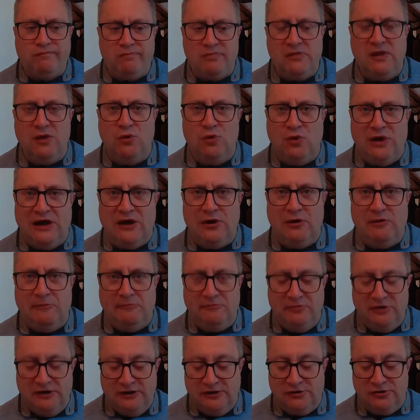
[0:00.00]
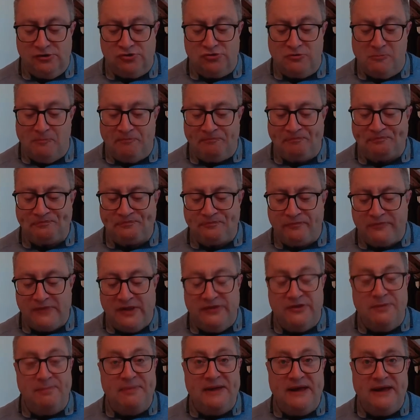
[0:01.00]
Wow, really good. And the
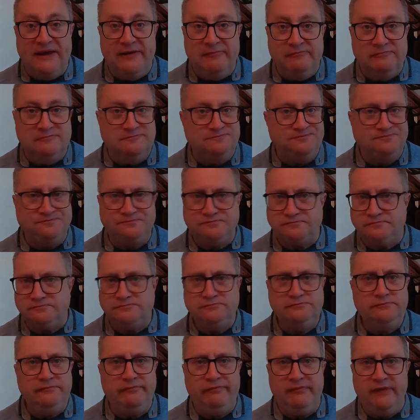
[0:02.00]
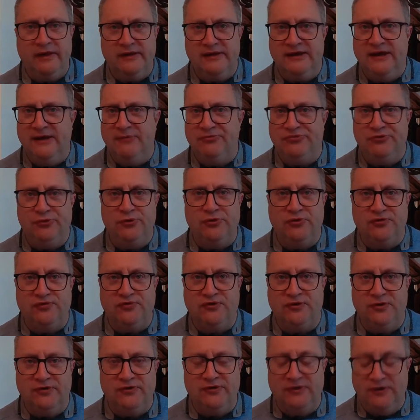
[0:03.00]
pan keeps all the
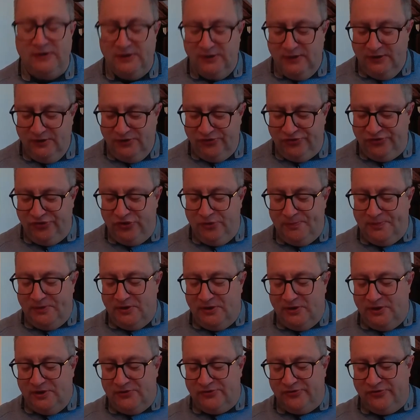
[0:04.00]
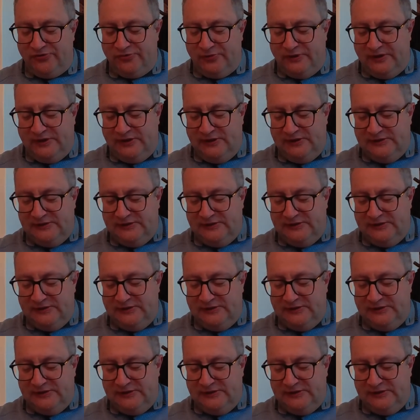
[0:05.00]
food super hot as well.